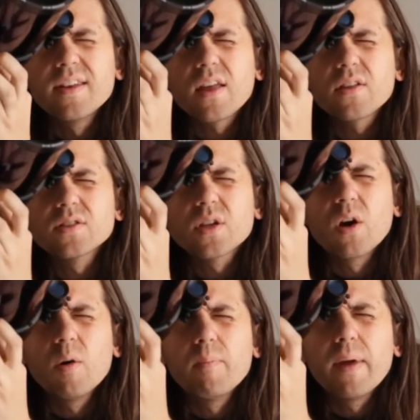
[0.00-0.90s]

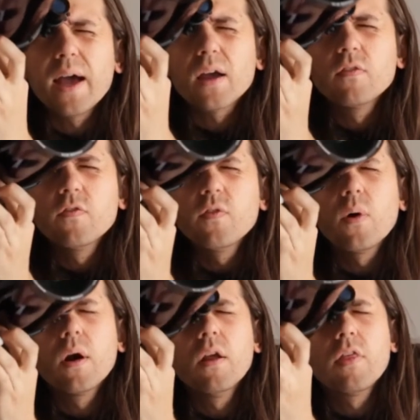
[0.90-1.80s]
telescope back and
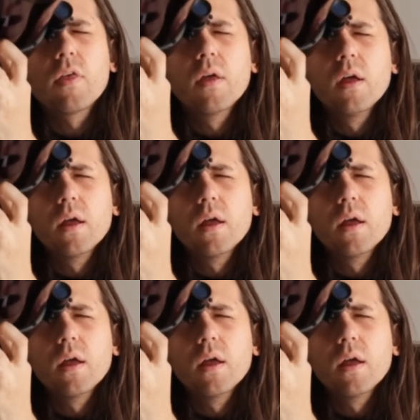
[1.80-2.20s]
forth